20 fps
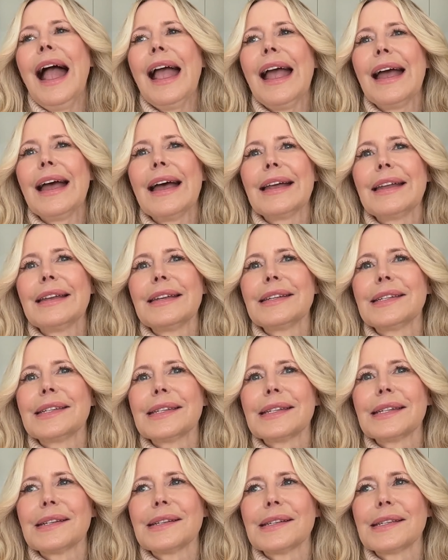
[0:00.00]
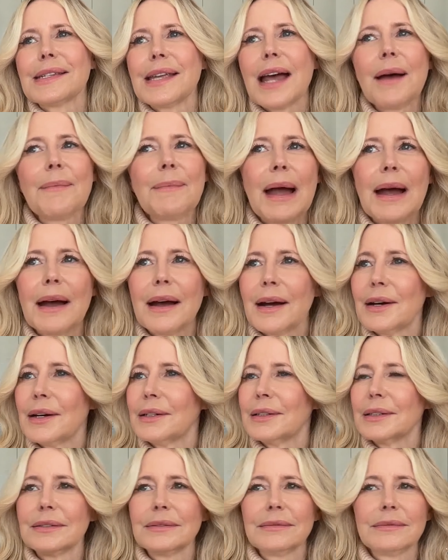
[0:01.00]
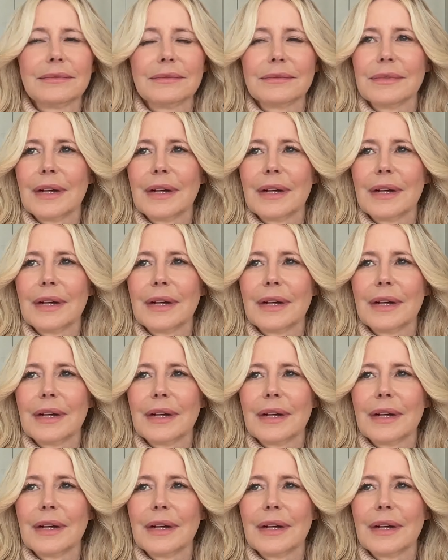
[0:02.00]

And somehow,